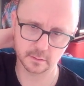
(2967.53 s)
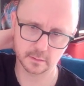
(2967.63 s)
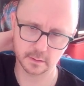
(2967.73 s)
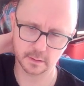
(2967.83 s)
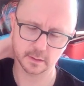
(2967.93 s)

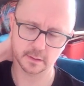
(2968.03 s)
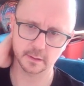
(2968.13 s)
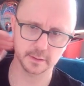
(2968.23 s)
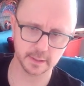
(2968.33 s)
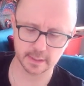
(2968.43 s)
I think are the
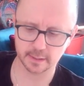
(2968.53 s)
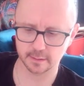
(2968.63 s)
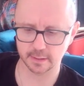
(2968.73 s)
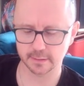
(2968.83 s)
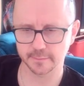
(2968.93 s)
only
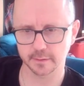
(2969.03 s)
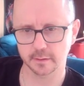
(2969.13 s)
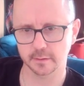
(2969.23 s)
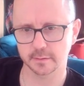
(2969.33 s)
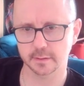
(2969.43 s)
candidates for
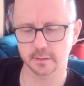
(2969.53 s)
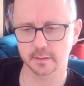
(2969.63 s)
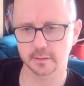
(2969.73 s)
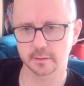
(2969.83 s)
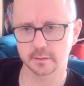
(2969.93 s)

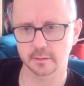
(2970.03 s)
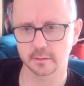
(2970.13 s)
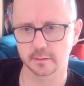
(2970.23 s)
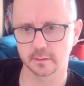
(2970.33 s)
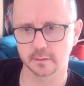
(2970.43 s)
consonants,
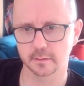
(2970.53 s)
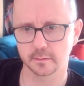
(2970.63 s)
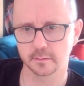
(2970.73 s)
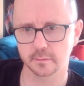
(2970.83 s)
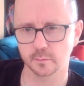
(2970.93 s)

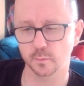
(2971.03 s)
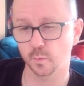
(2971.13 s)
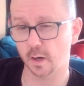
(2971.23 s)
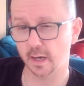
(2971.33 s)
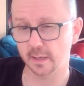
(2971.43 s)
or
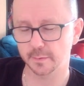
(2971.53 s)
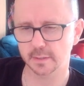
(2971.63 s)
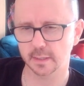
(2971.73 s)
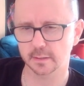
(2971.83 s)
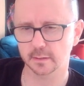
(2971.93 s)
Y
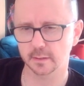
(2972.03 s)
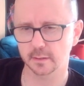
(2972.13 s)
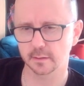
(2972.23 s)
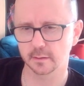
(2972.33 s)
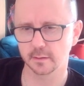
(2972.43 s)
potentially.
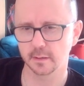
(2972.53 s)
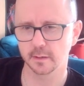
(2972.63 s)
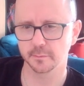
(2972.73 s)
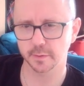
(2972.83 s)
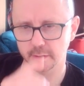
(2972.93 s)

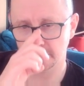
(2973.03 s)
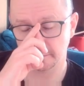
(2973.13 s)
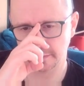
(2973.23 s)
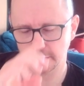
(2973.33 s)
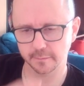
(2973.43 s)
But
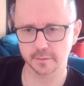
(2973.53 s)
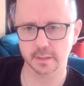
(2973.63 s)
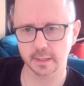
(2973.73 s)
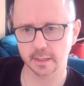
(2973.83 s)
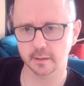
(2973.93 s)
if it's an
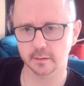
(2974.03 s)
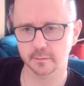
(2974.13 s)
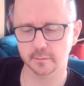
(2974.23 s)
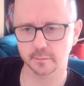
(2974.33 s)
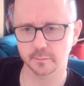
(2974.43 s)

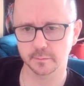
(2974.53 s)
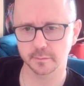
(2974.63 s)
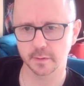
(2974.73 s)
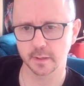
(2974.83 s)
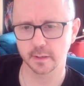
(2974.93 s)
L,
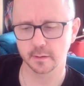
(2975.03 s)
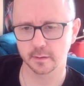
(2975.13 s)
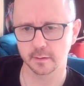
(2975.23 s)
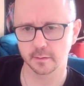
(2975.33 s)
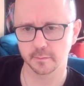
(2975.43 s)

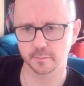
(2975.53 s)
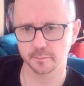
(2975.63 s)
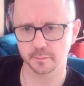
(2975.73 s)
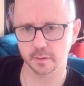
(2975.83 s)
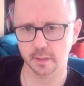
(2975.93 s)

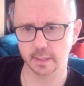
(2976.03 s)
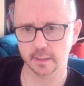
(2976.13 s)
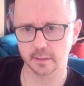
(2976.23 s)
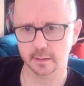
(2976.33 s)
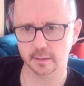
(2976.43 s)

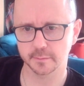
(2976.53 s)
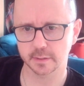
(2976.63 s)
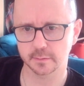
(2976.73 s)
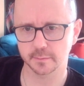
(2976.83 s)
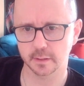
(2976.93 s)
blend comes
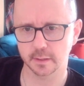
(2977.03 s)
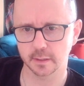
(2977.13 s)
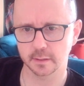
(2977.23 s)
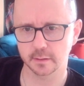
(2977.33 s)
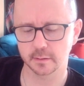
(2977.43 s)
to mind.